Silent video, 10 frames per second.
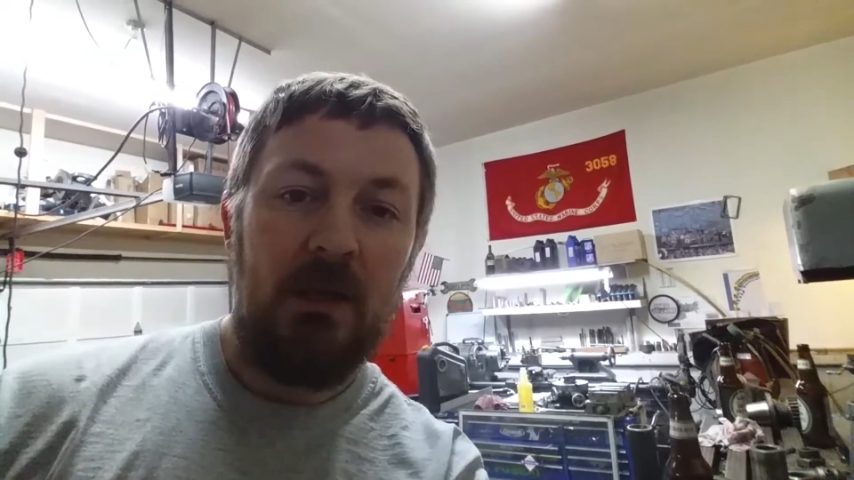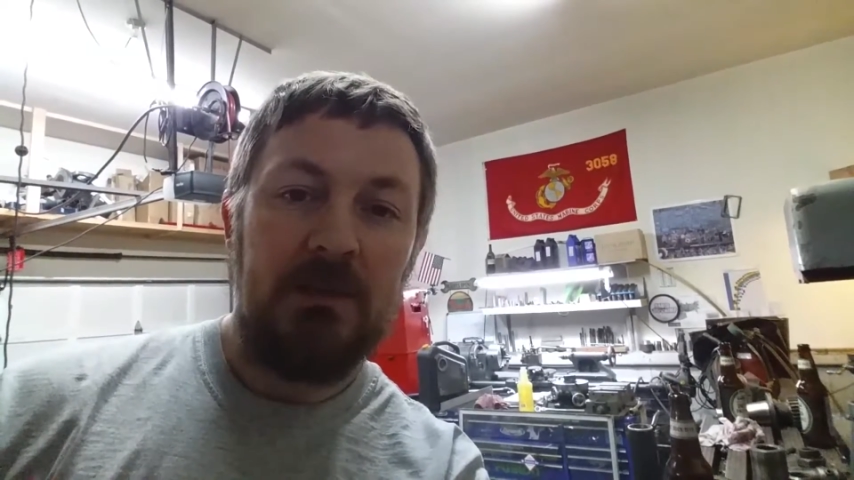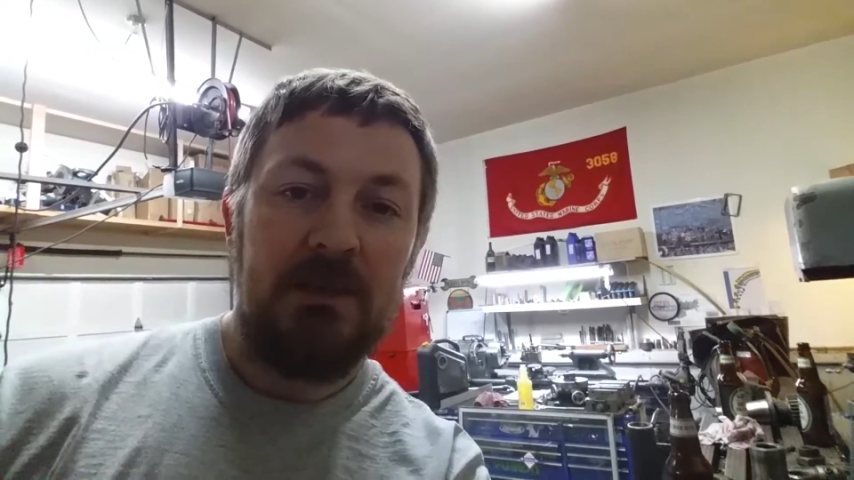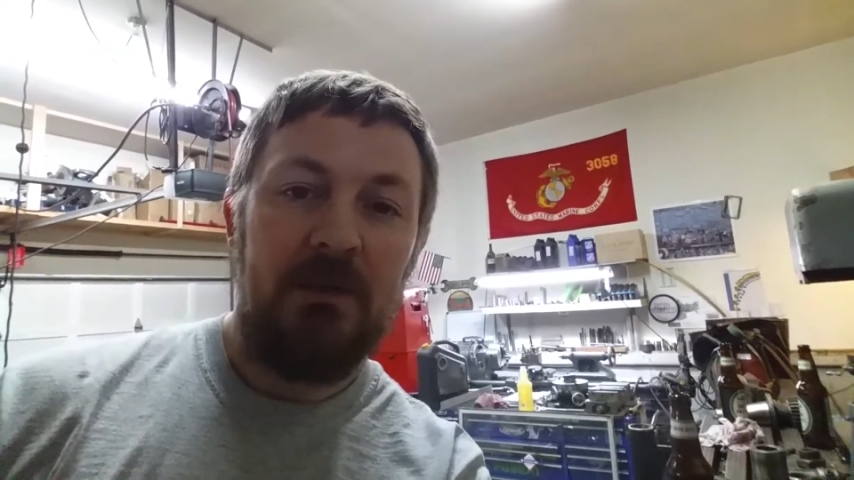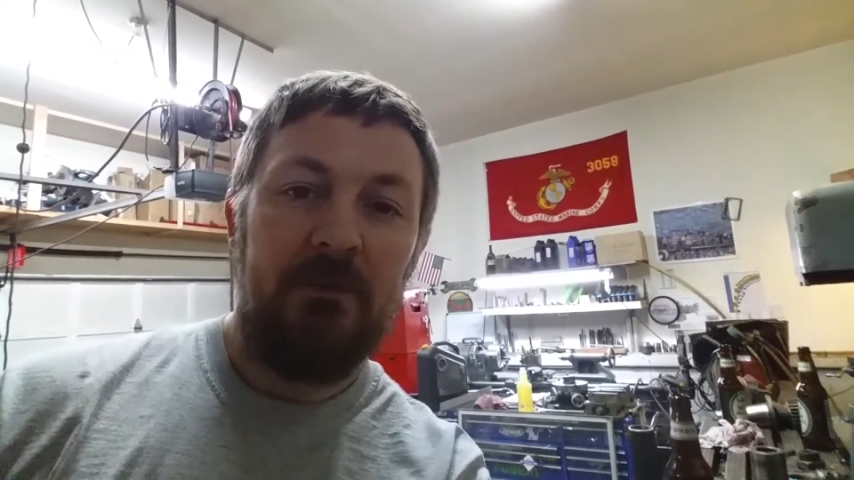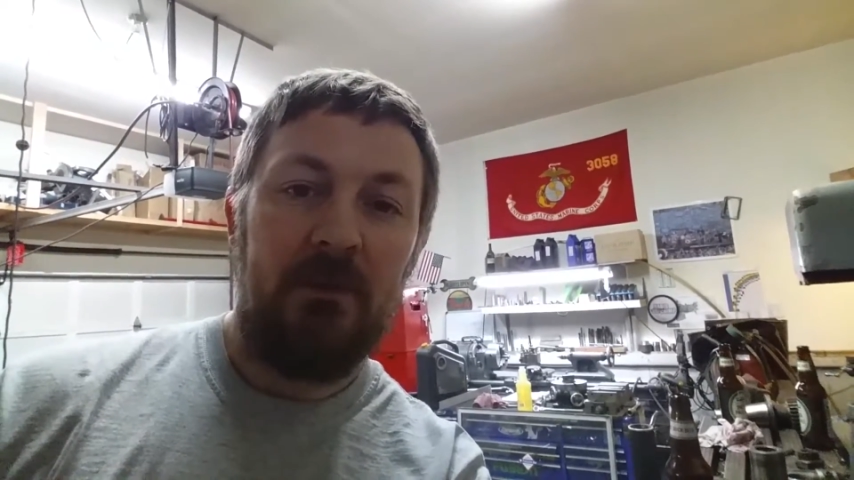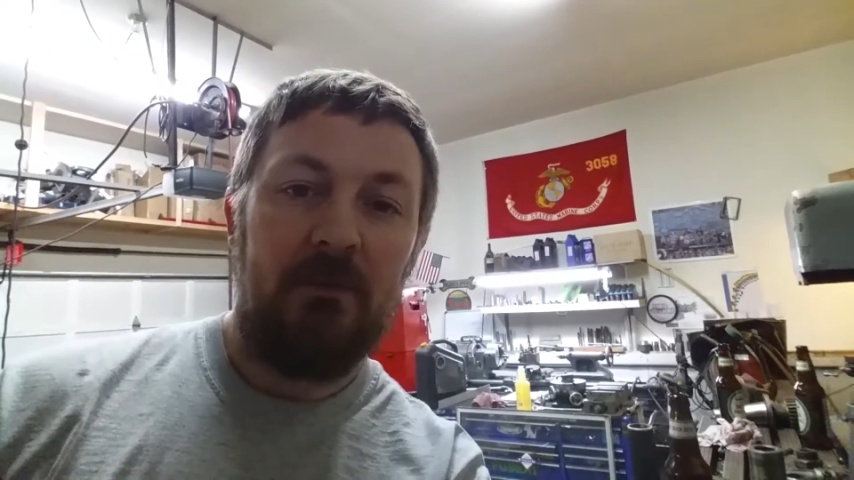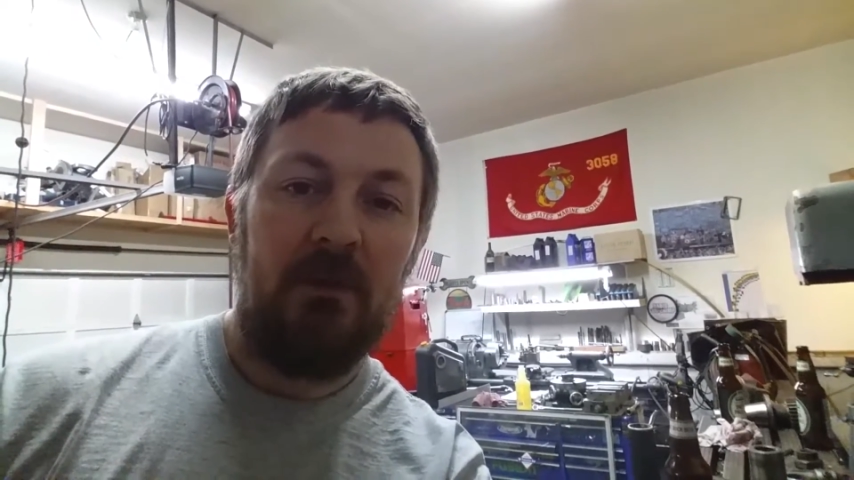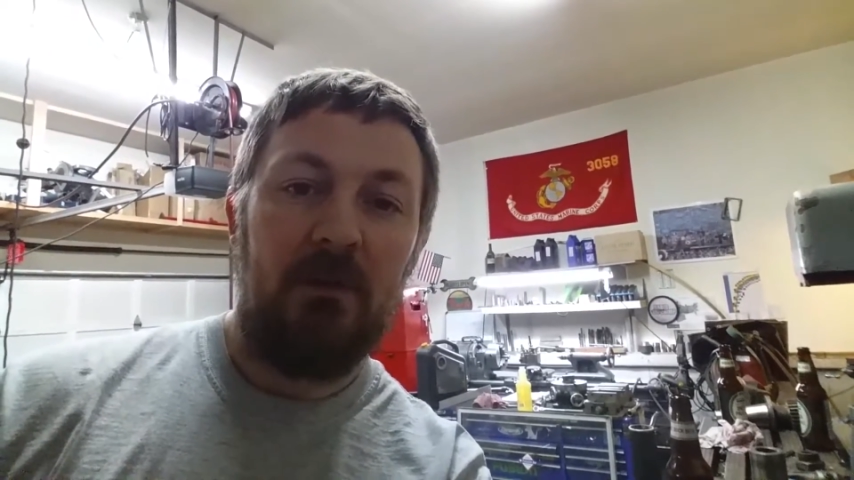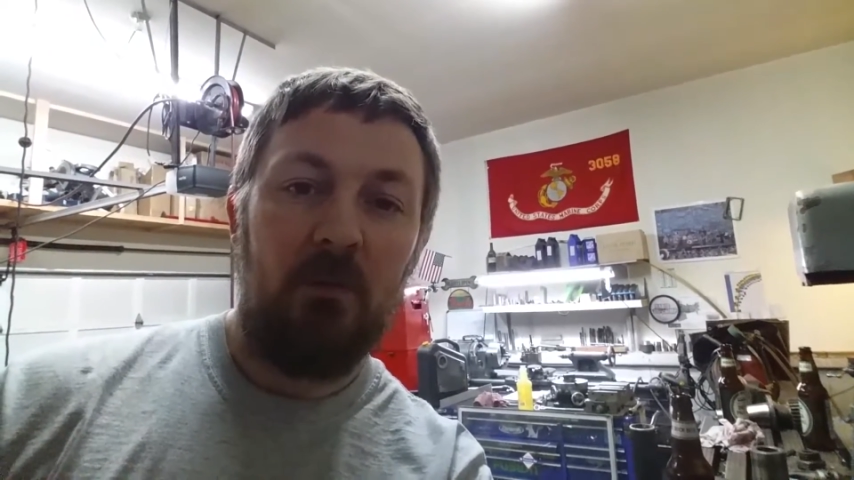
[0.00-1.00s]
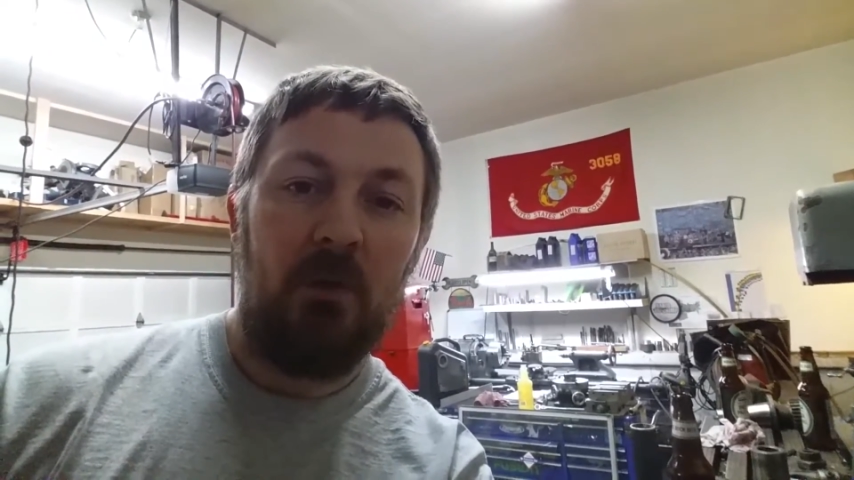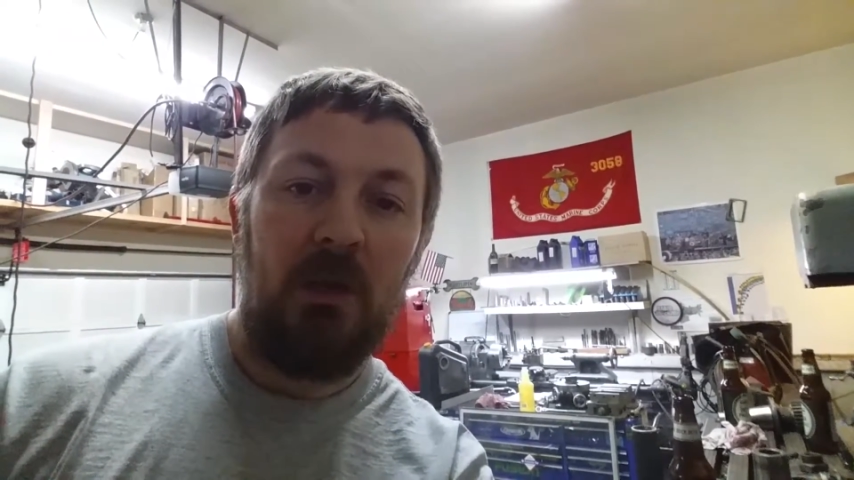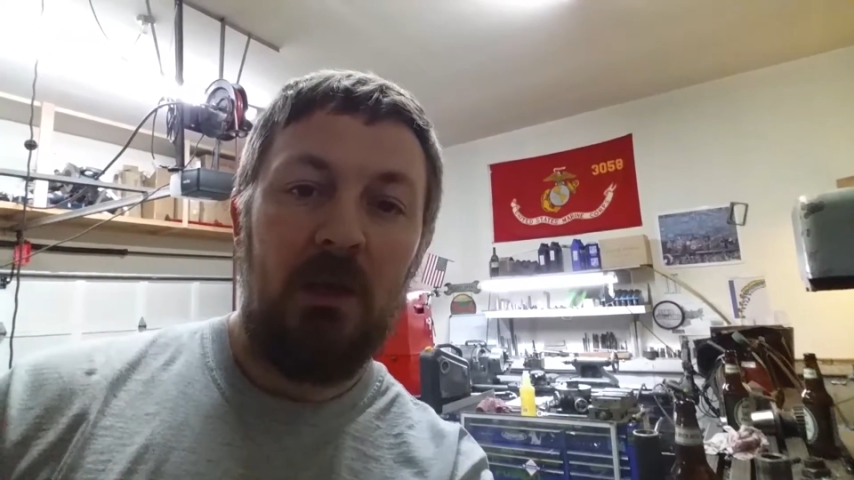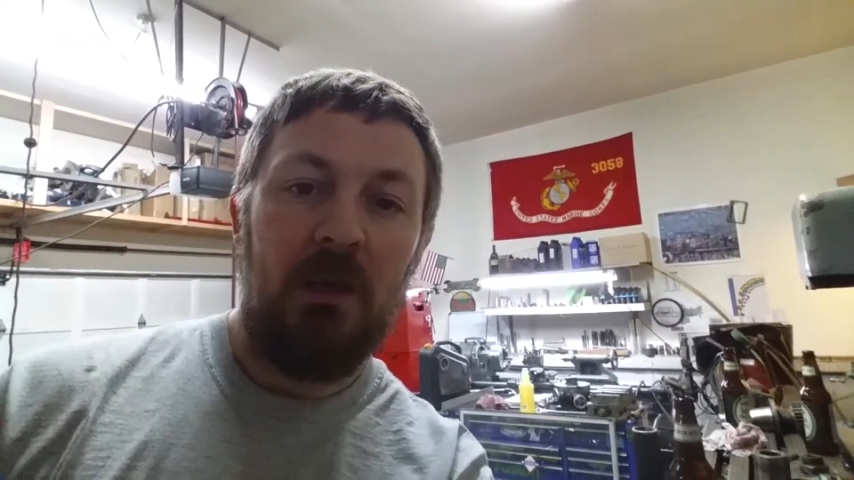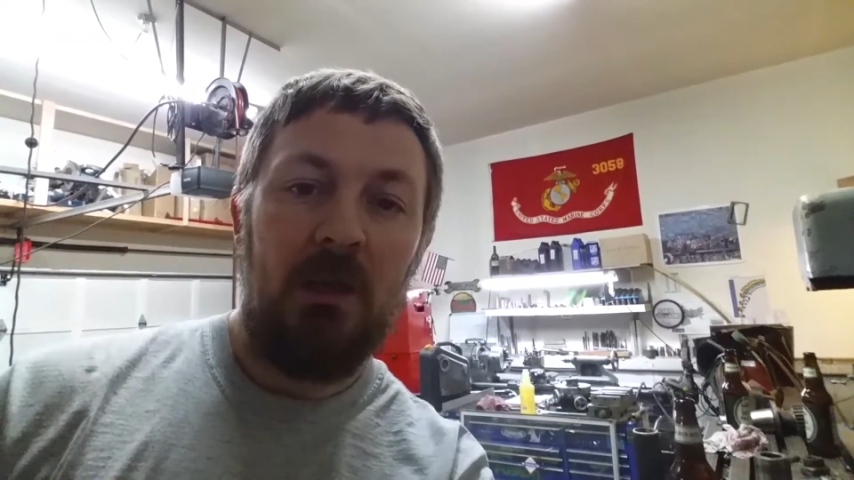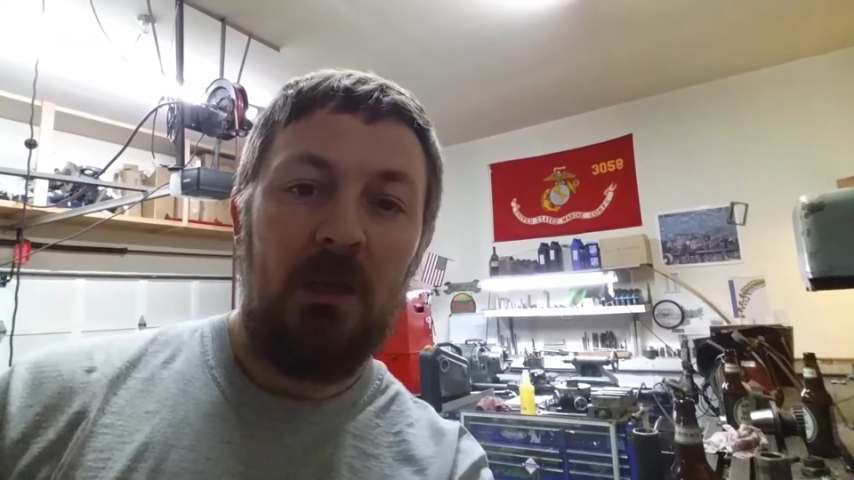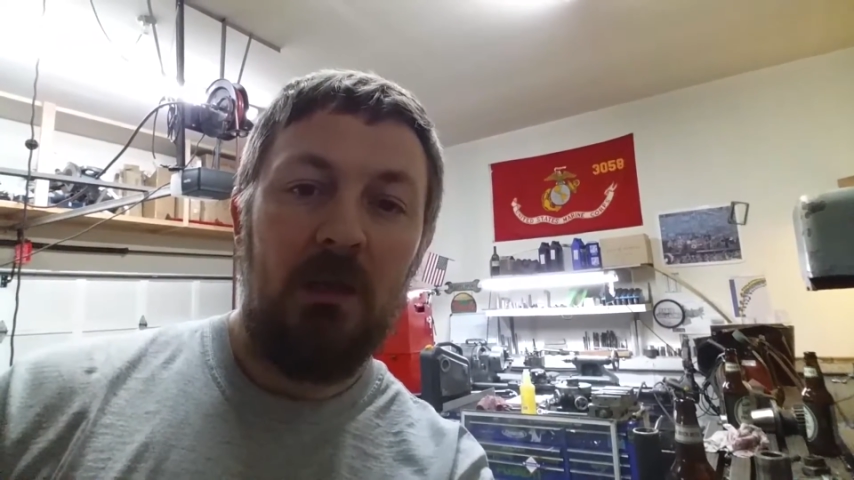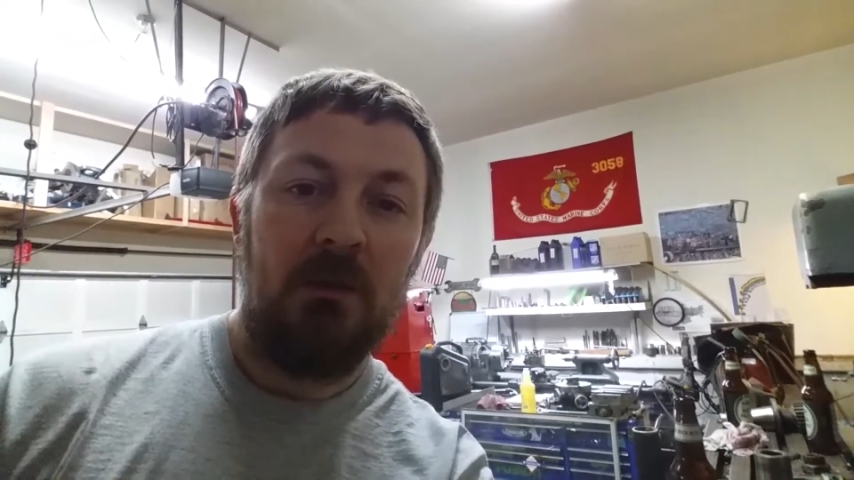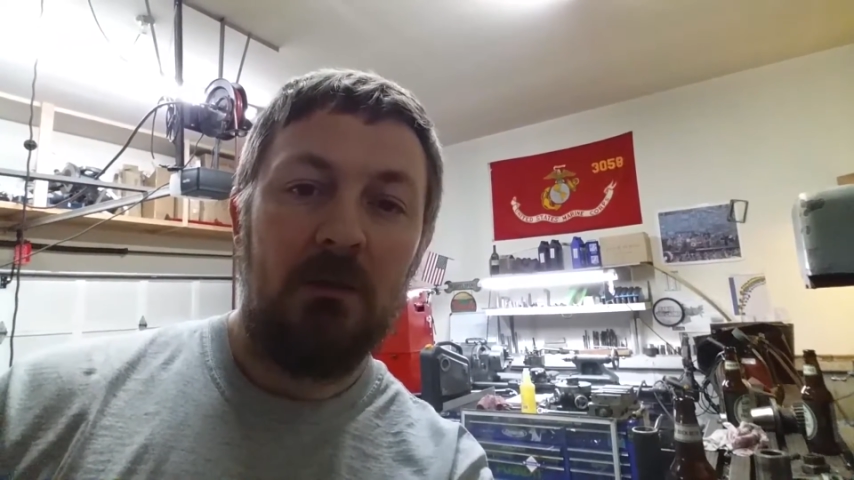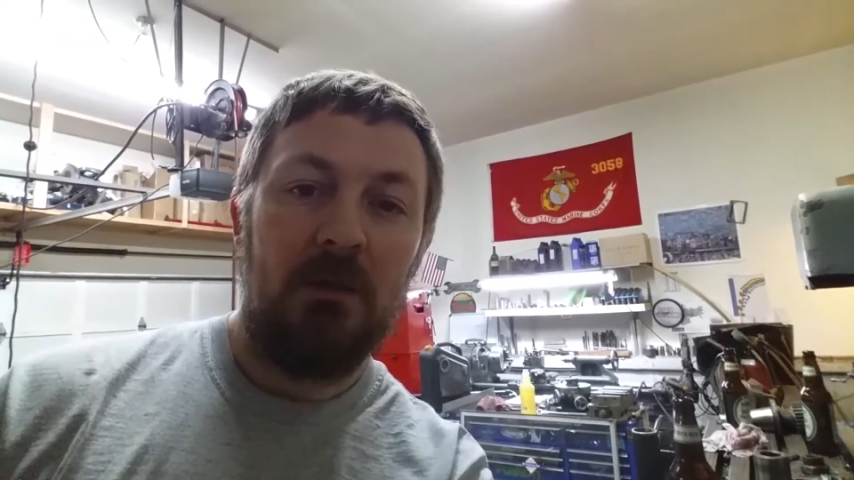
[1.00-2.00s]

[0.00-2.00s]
1963